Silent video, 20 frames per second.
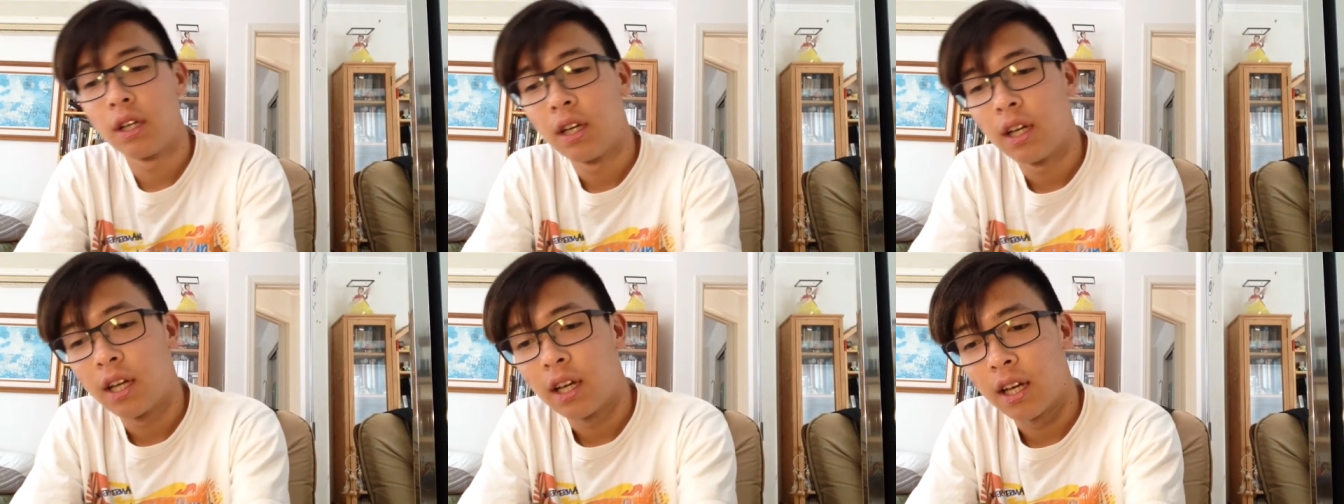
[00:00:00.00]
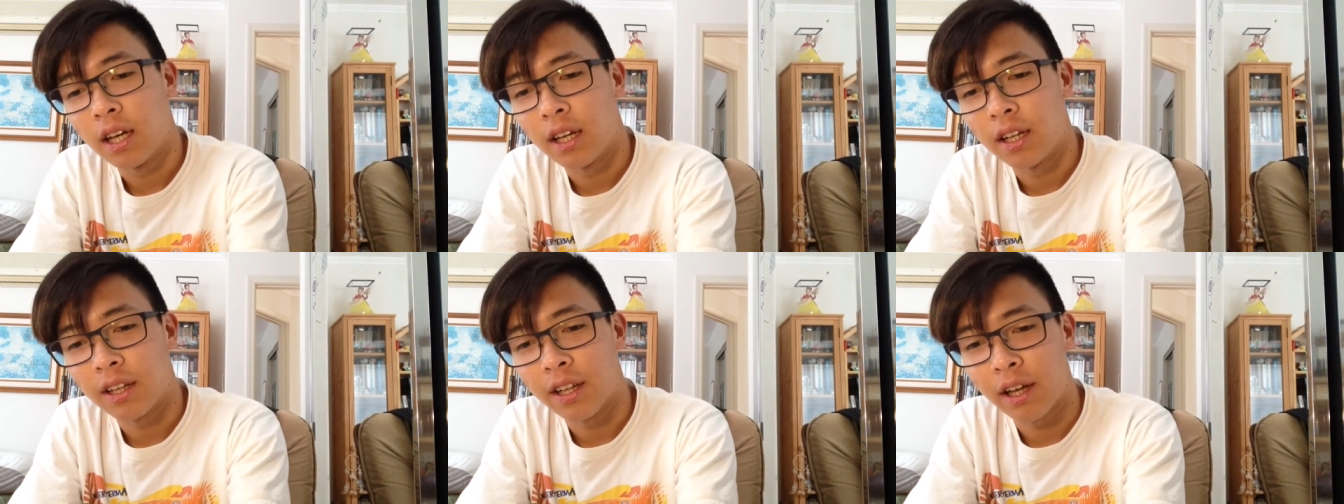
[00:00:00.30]

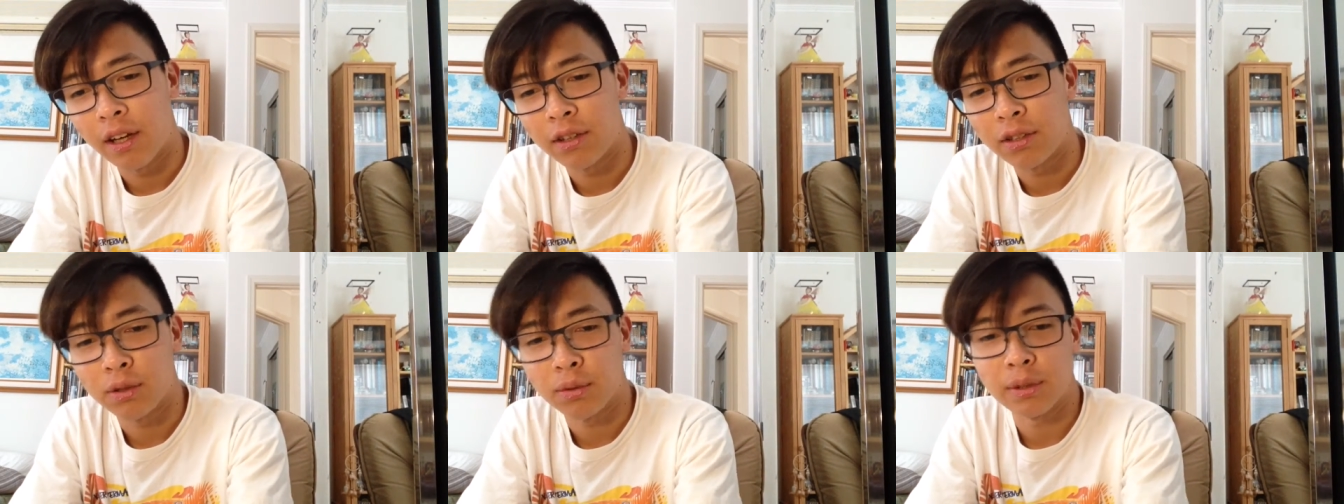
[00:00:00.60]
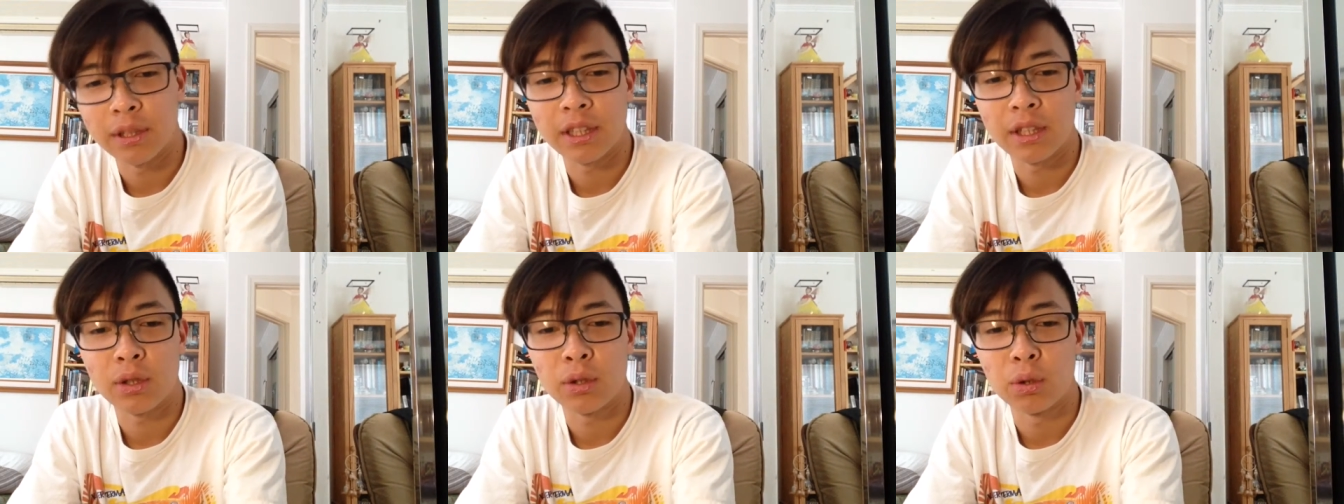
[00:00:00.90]
Uh, that was a
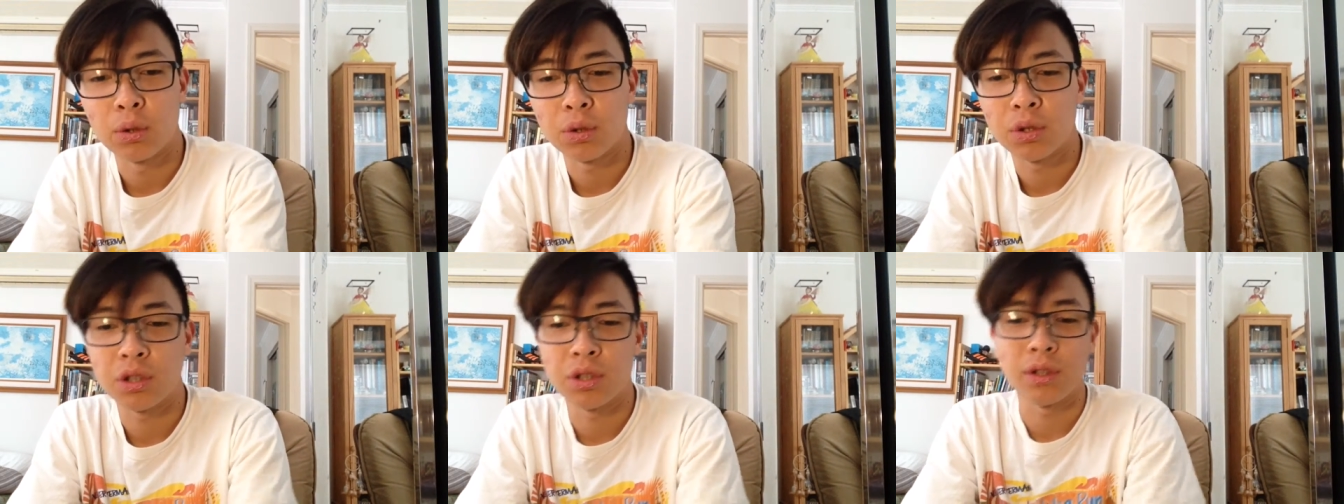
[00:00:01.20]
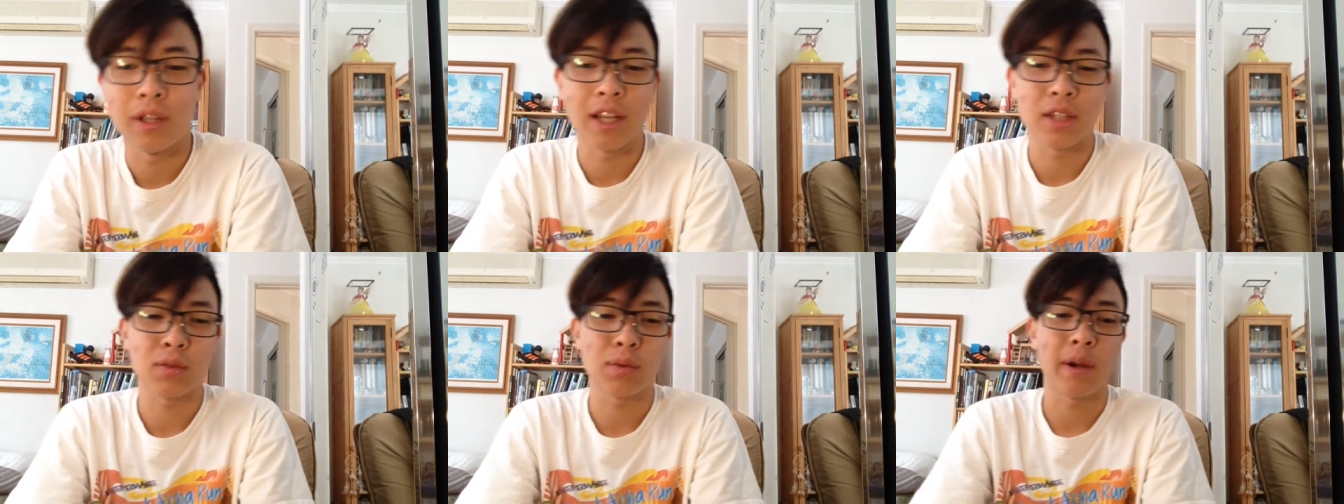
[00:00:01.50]
really cool
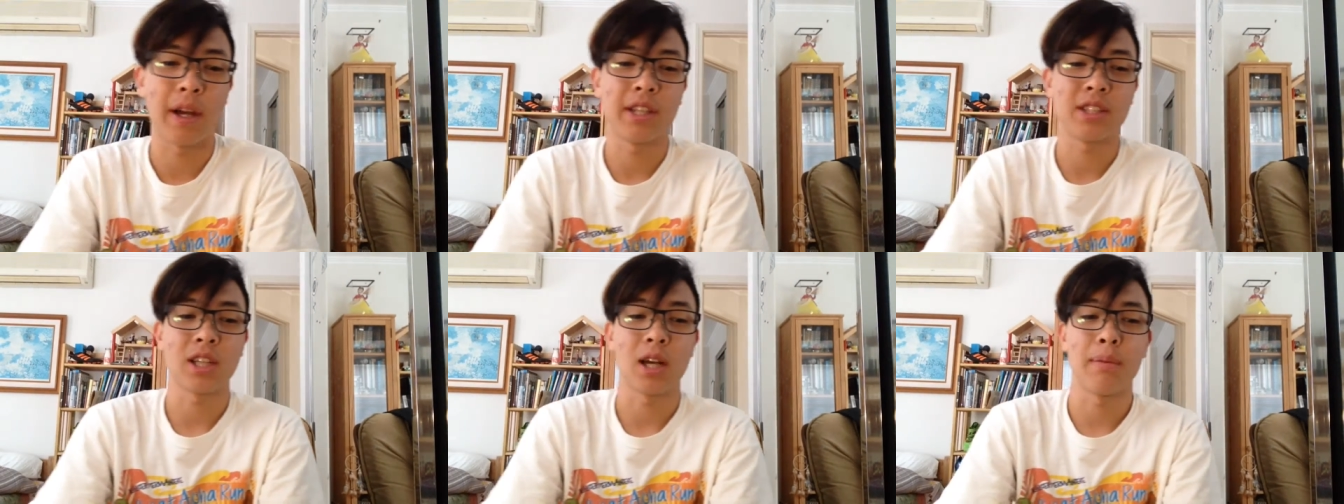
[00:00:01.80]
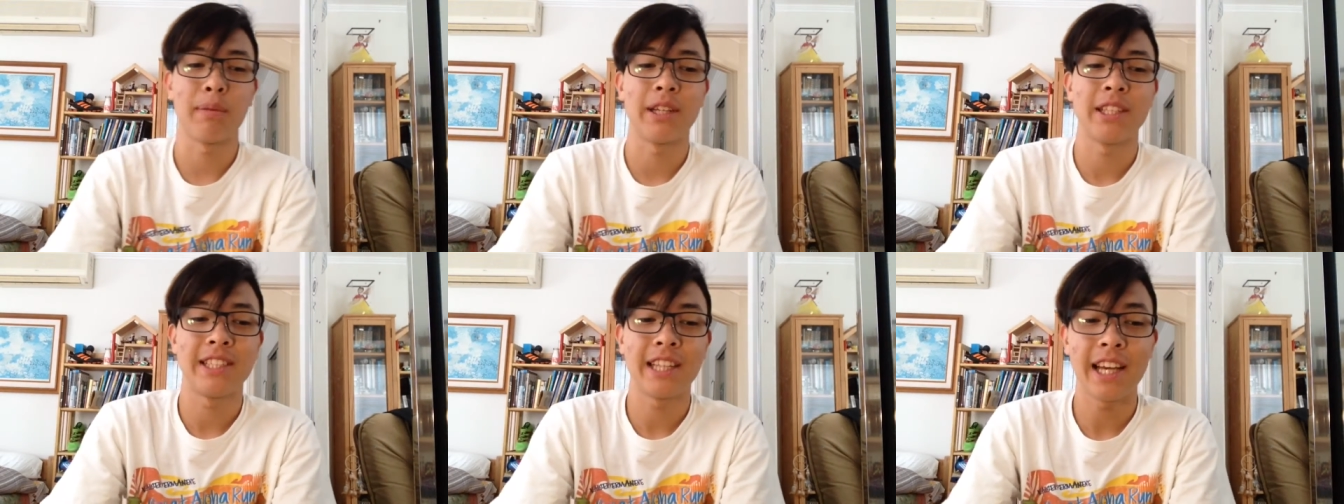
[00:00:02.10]
shoe. That's why it's
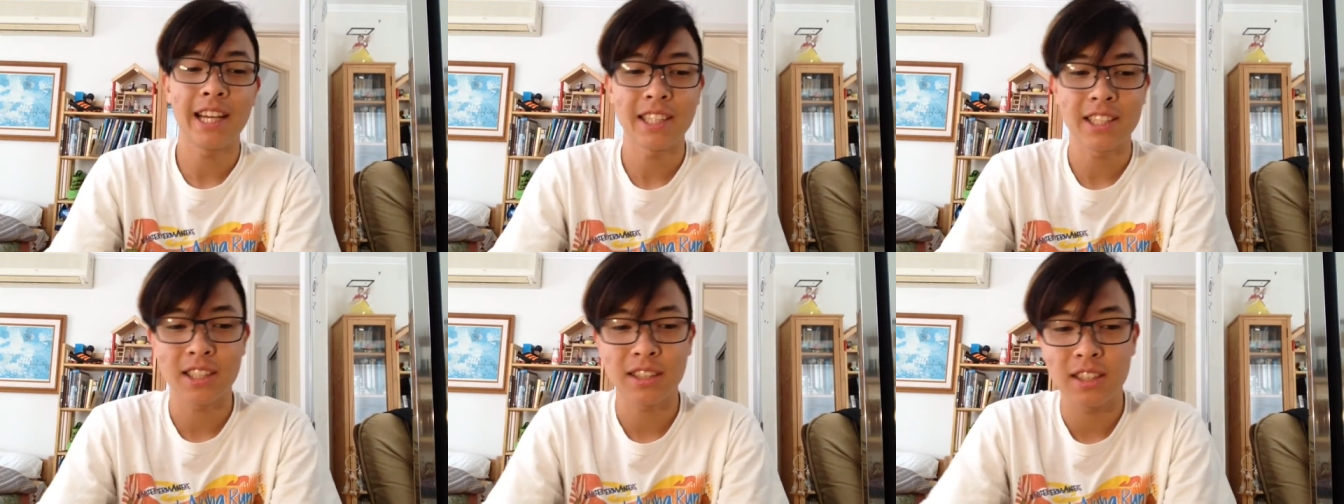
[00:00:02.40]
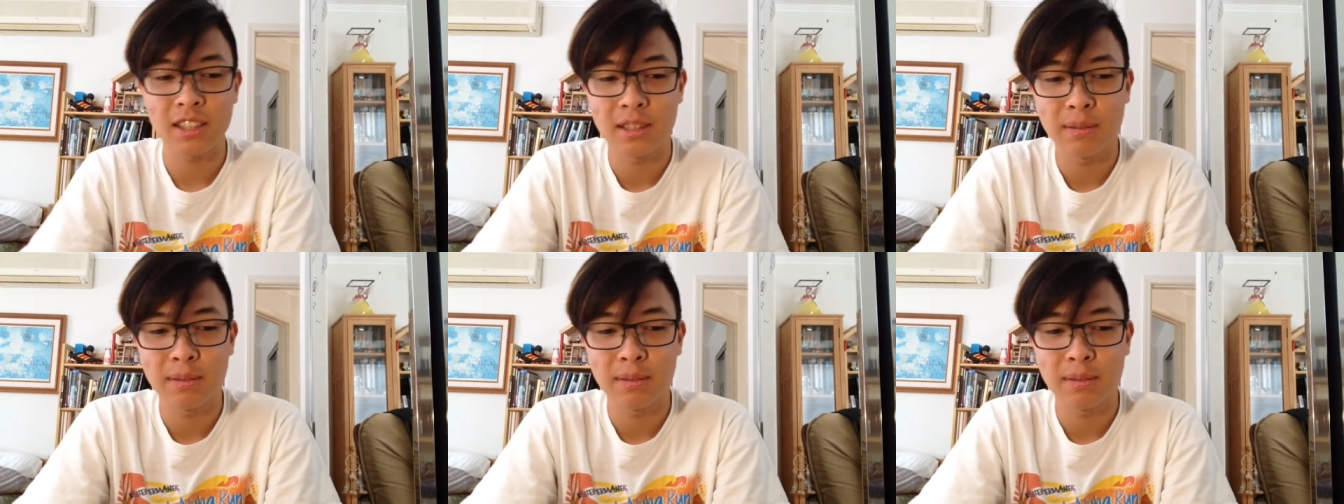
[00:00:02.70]
on my desk